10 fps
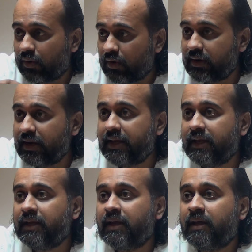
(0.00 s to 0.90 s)

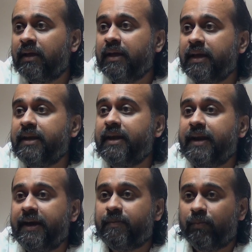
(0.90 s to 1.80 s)
only in an
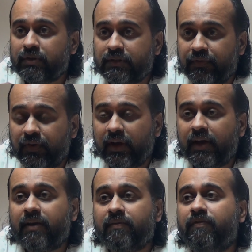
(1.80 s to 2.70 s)

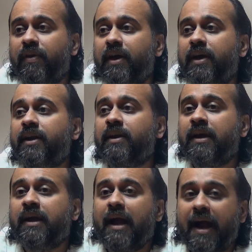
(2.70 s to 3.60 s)
atmosphere where
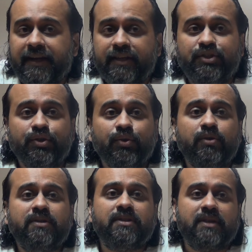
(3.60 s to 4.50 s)

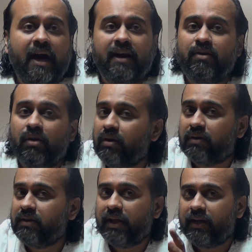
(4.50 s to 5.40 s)
attitudes are
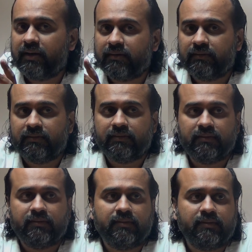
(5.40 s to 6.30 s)
not there
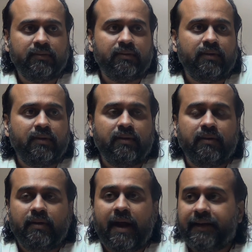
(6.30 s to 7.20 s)

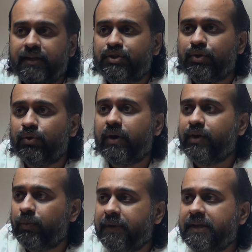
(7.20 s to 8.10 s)
attitude and
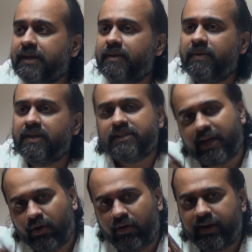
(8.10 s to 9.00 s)
opinion means i
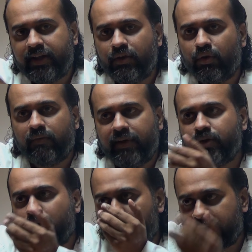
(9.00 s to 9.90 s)
already know when
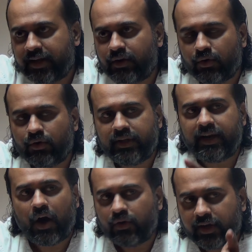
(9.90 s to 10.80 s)
you already know then
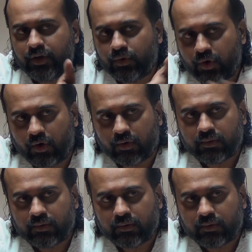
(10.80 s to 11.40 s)
how can you know